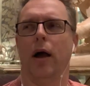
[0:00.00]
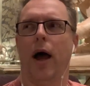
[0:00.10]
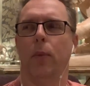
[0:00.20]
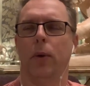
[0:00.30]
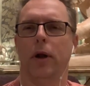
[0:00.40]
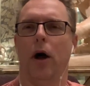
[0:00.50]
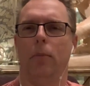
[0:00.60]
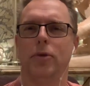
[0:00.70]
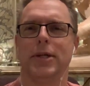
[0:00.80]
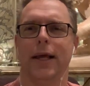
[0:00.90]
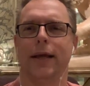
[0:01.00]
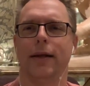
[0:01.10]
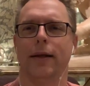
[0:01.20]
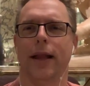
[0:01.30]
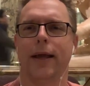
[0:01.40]
I would almost
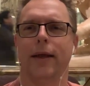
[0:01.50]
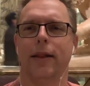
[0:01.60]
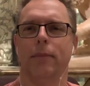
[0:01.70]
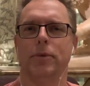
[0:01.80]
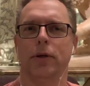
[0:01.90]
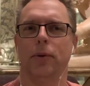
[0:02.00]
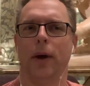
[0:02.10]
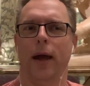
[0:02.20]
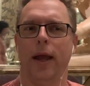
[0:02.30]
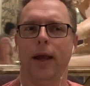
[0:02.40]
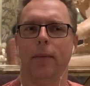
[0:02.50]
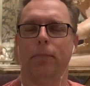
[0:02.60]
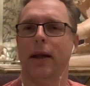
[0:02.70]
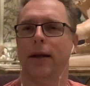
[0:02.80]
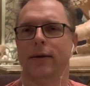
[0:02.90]
liken them to a
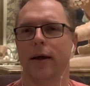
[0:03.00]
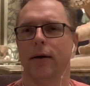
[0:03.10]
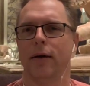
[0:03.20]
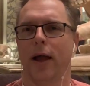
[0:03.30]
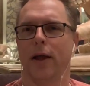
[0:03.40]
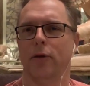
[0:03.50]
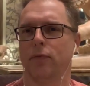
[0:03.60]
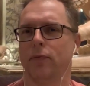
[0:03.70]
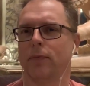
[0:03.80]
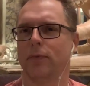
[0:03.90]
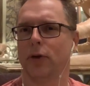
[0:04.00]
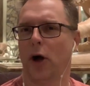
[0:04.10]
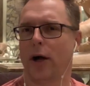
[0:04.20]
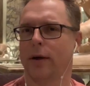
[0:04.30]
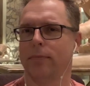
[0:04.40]
Penn and Teller kind of
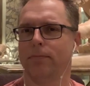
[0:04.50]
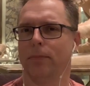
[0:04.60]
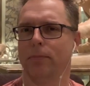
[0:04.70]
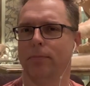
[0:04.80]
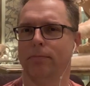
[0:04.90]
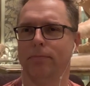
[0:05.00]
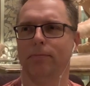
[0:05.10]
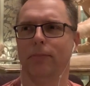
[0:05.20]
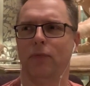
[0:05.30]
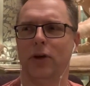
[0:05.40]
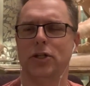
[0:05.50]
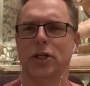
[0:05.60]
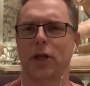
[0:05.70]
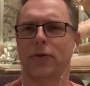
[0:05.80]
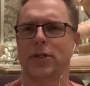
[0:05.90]
talk. Finish
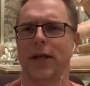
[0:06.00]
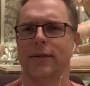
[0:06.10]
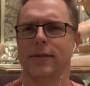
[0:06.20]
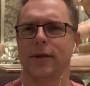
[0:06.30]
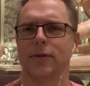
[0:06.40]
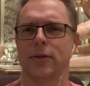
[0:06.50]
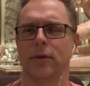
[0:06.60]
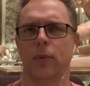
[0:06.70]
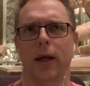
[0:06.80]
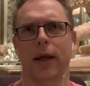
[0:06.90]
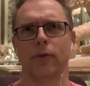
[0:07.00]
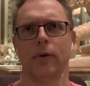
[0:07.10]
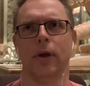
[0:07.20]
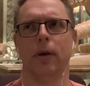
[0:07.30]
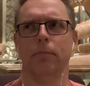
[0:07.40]
each other's sentences. Well, I guess
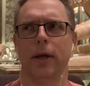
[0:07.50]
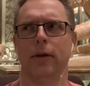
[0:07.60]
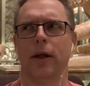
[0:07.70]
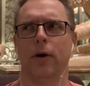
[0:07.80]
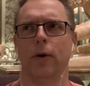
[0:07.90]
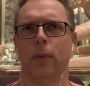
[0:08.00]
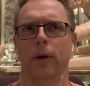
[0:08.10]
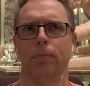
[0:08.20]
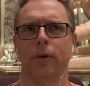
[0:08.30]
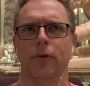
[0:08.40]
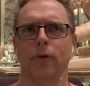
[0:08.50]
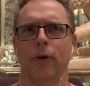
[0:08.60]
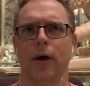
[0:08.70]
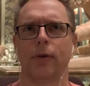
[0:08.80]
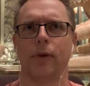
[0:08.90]
Penn and Teller only one person
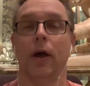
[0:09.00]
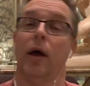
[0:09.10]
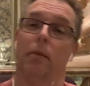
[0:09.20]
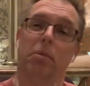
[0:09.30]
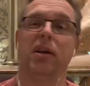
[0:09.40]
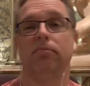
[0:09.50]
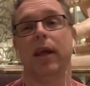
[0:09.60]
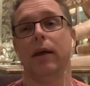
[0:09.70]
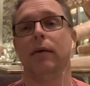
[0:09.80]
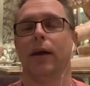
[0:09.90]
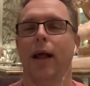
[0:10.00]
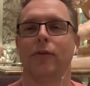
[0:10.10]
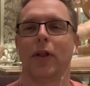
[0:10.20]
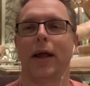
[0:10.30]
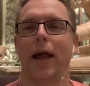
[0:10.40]
talks, but
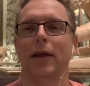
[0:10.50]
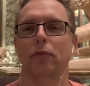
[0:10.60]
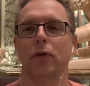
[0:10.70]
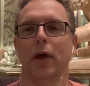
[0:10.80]
that's the kind of